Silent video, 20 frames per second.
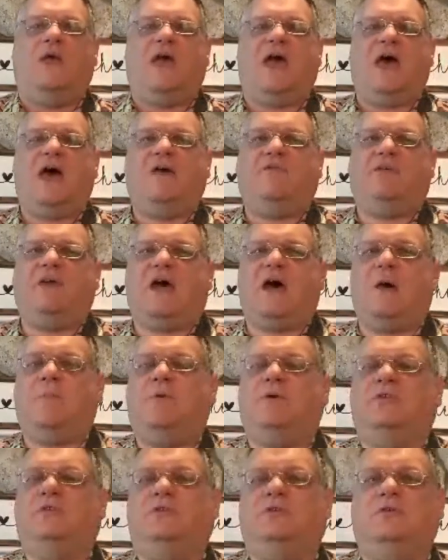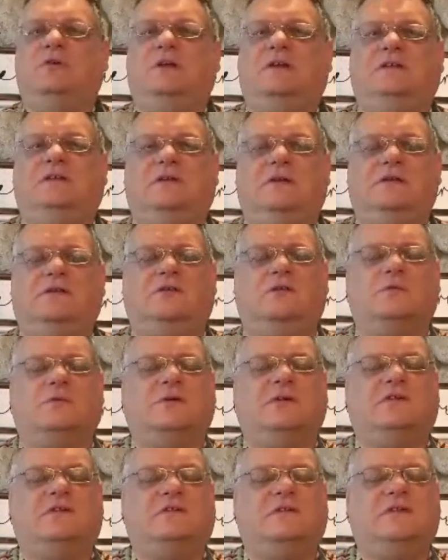We have the opportunity to
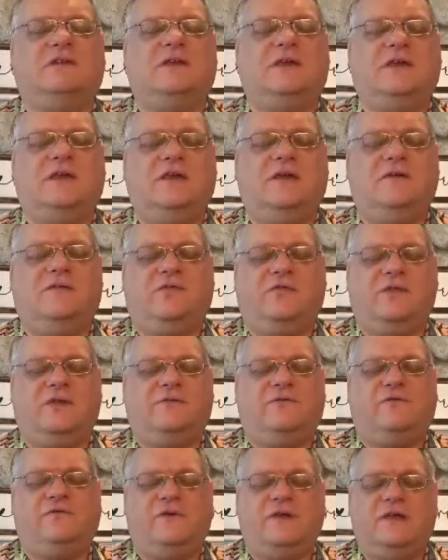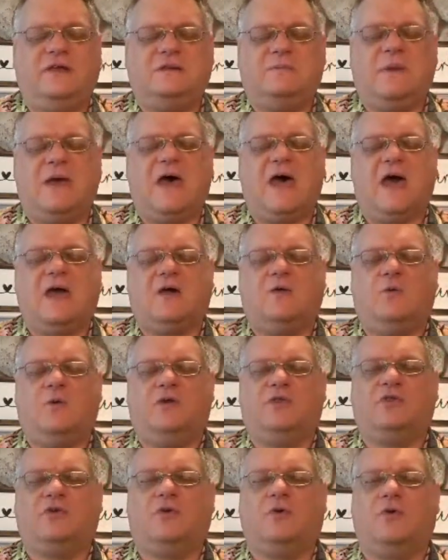receive the feedback
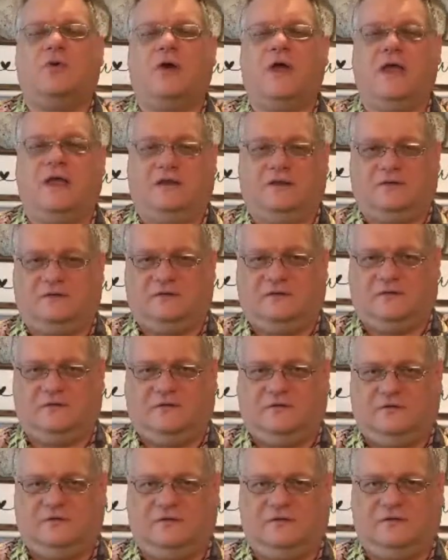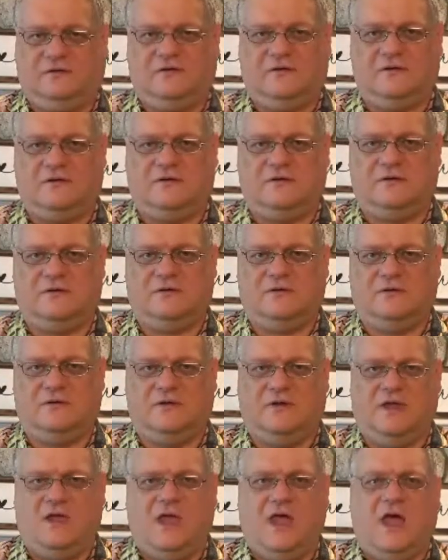with grace,
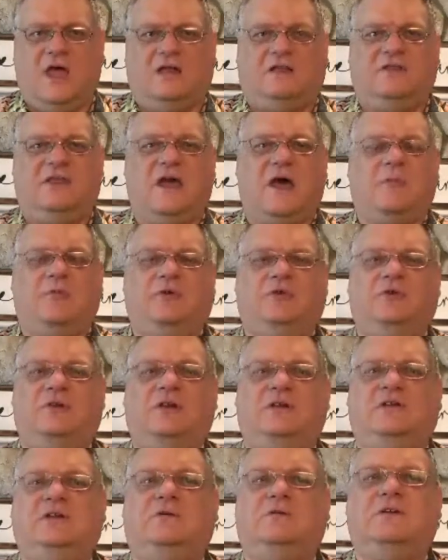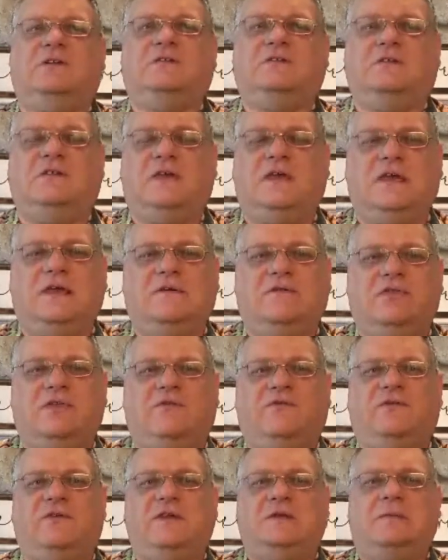the opportunity to receive
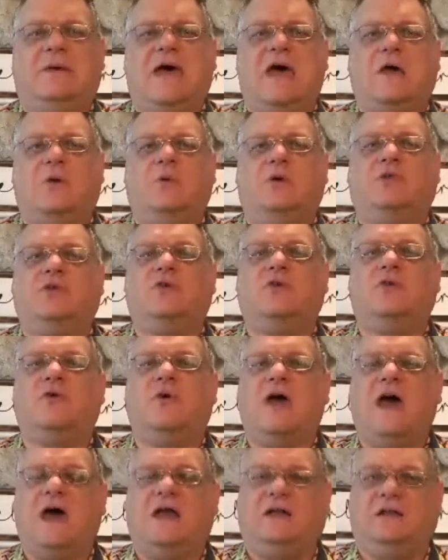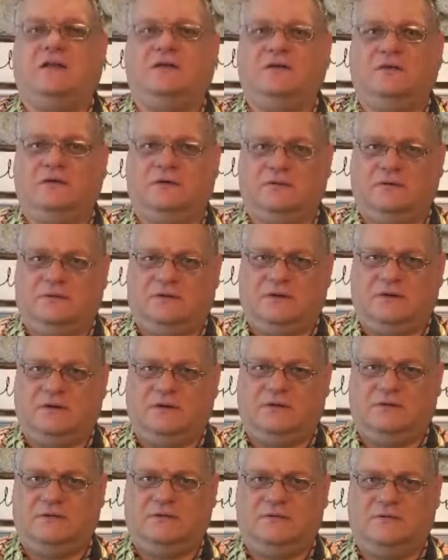the feedback with gratitude,